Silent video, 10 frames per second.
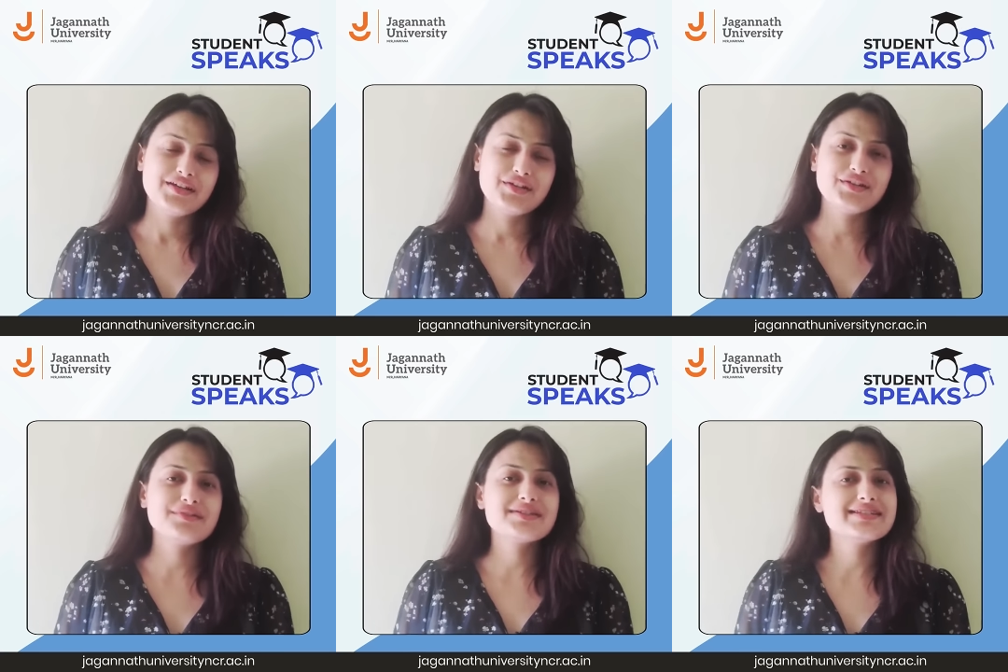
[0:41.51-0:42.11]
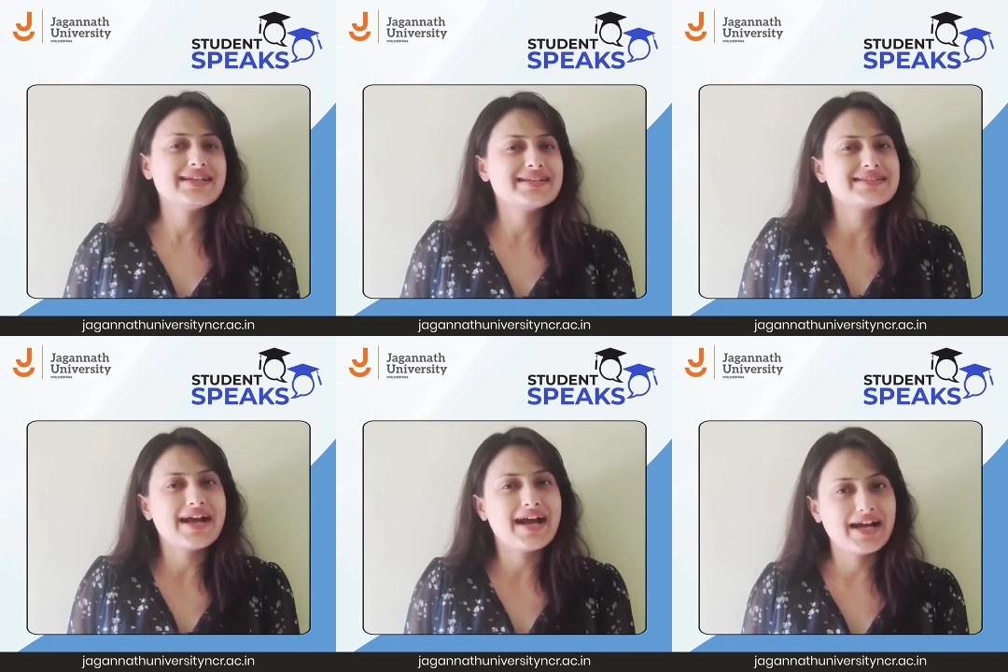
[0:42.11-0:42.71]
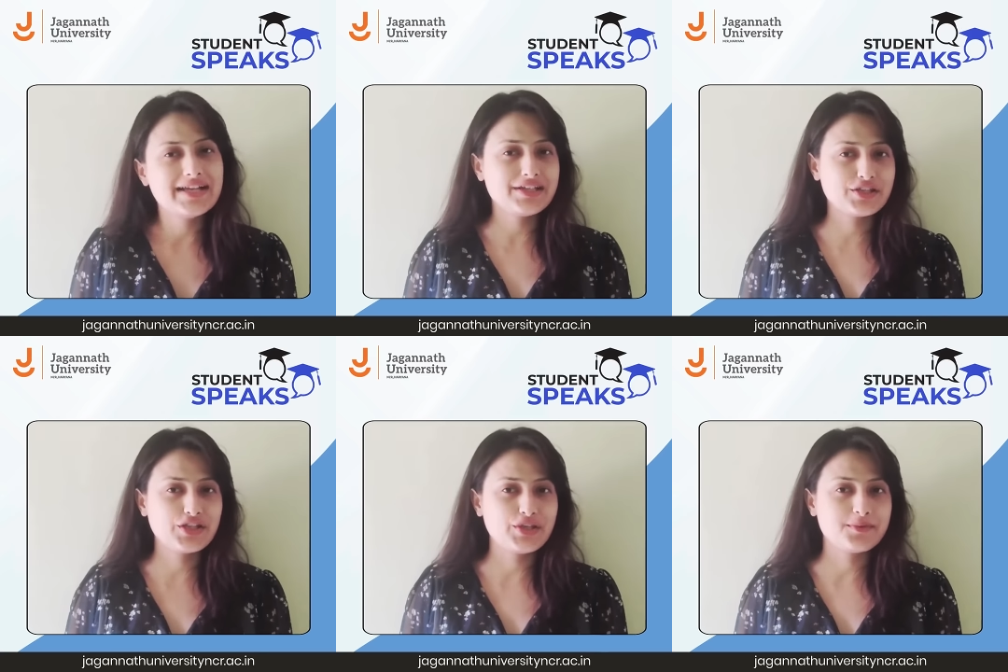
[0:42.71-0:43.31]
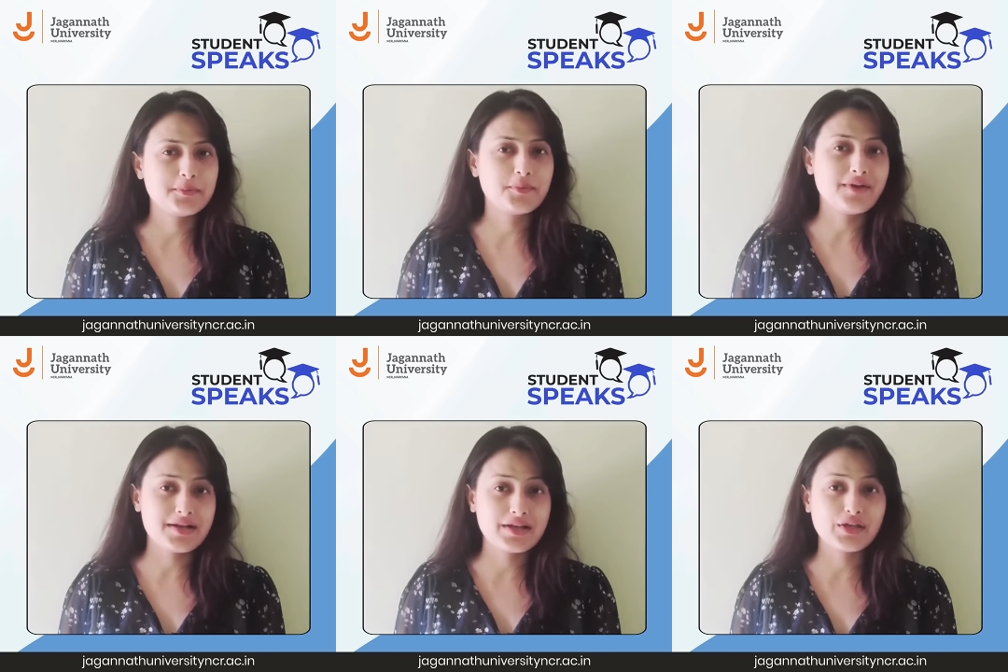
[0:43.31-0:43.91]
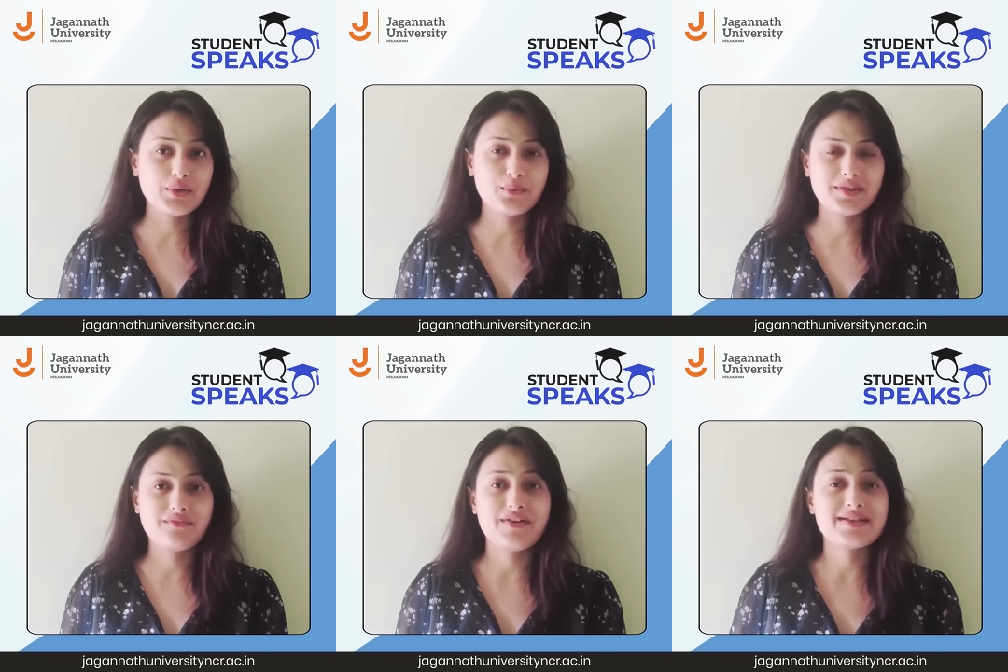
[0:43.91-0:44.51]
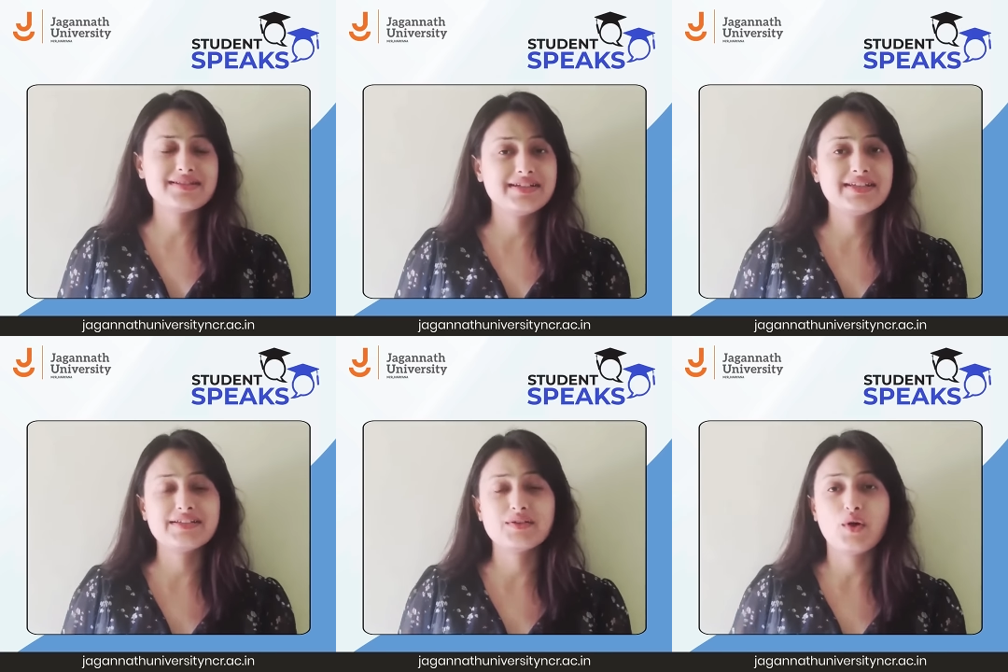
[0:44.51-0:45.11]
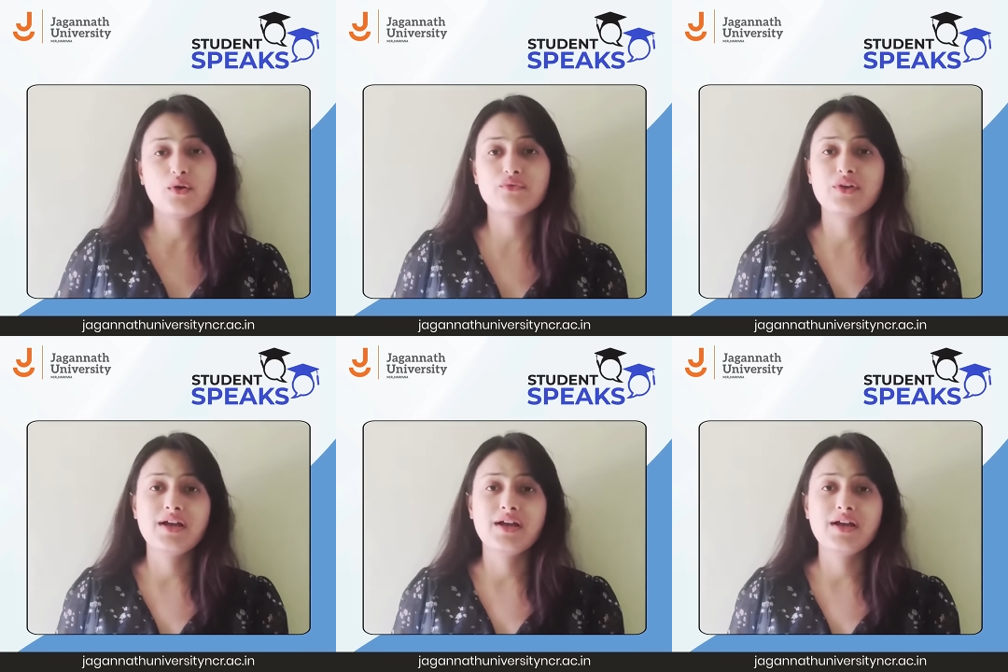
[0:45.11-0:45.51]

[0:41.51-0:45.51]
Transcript: university is highly equipped, providing you with the facilities of